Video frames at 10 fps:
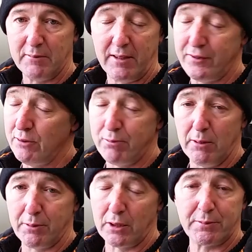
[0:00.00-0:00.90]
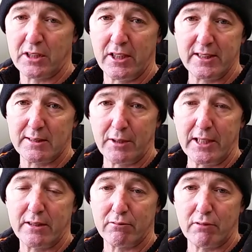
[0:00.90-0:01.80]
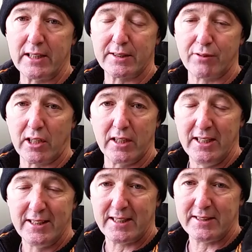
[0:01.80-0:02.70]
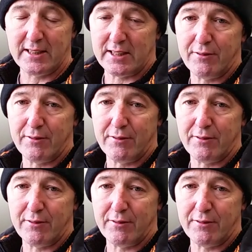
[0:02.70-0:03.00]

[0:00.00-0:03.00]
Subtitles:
If you pump it up as high as the brake reservoir, that's it.